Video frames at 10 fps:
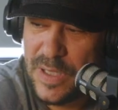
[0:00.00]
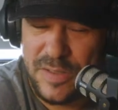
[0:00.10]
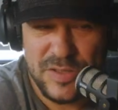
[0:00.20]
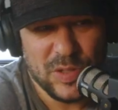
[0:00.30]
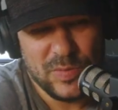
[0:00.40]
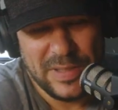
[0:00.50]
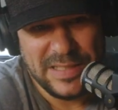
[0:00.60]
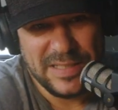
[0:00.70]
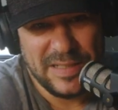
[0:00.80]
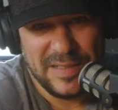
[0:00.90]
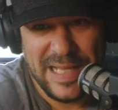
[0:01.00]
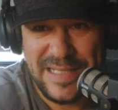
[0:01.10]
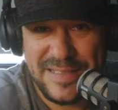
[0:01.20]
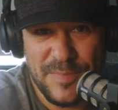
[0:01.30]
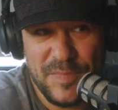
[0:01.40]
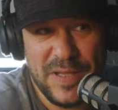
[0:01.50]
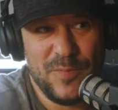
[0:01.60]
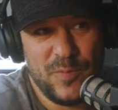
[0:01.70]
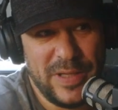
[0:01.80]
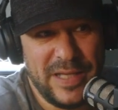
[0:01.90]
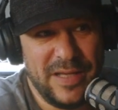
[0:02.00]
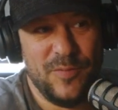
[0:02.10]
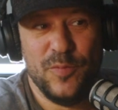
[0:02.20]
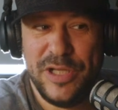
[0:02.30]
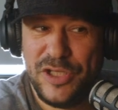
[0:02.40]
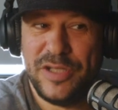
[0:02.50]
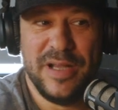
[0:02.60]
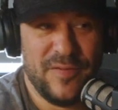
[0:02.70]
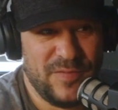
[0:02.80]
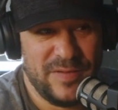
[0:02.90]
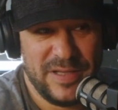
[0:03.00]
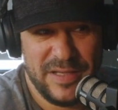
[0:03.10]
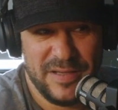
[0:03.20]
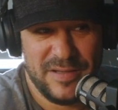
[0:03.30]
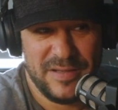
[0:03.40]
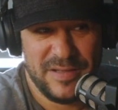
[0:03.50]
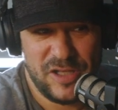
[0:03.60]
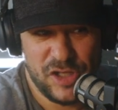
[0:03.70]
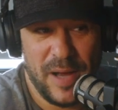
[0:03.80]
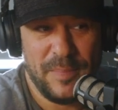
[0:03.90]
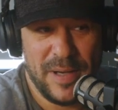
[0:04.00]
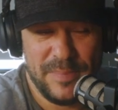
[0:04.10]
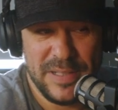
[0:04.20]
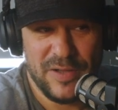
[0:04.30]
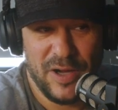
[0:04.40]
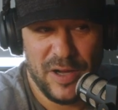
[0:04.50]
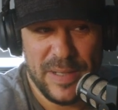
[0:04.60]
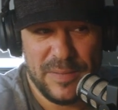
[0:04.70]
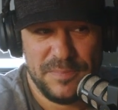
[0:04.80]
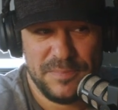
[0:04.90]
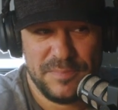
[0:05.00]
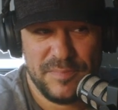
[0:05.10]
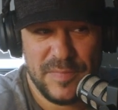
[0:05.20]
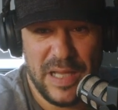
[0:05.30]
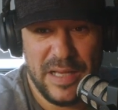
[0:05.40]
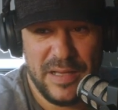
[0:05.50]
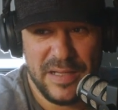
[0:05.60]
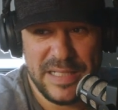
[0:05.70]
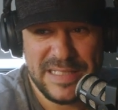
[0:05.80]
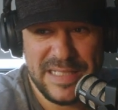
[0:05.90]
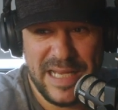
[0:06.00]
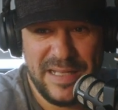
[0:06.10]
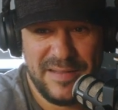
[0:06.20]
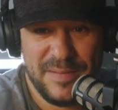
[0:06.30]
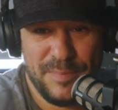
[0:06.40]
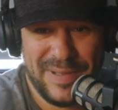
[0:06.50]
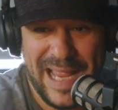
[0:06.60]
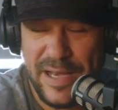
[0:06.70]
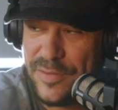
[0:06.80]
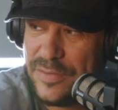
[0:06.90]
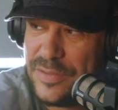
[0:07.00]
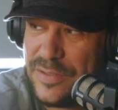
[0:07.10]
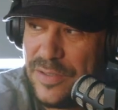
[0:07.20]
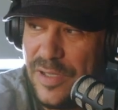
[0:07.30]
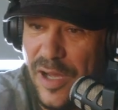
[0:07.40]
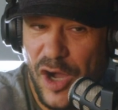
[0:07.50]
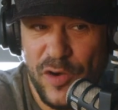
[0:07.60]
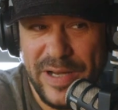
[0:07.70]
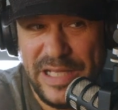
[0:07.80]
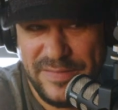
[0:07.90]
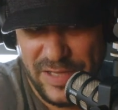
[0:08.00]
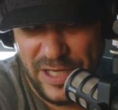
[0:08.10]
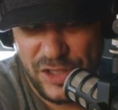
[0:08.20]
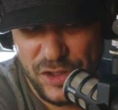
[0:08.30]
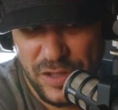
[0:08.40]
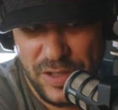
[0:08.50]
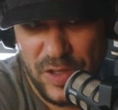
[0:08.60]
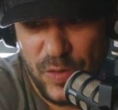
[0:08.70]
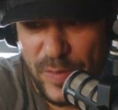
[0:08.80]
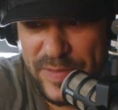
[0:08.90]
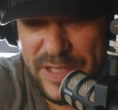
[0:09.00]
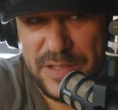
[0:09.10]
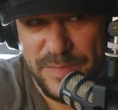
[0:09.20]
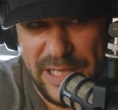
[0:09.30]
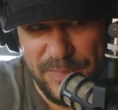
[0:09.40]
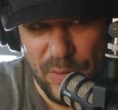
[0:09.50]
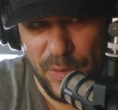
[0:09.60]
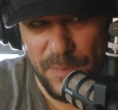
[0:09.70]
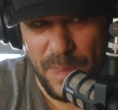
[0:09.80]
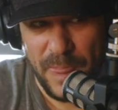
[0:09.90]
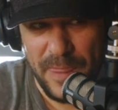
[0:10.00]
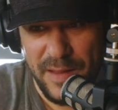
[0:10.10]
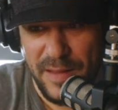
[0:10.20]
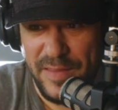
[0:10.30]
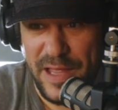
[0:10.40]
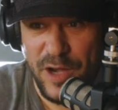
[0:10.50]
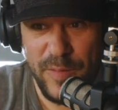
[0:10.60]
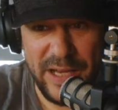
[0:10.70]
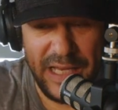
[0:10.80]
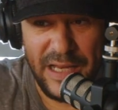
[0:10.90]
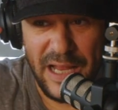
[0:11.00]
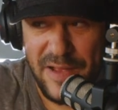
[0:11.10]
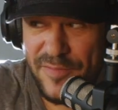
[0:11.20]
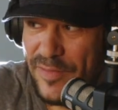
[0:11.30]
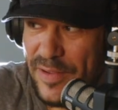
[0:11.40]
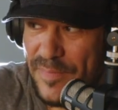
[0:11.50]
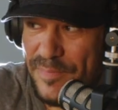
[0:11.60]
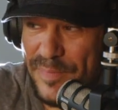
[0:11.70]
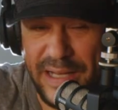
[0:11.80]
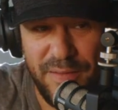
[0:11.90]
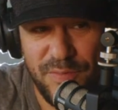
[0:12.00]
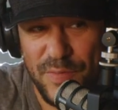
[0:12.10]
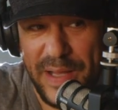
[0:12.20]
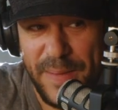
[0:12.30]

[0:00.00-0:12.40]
so that's that's something we we should definitely uh, uh chop up and talk about Okay. Like estate planners are in touch with these people mm-hmm. that already have been through that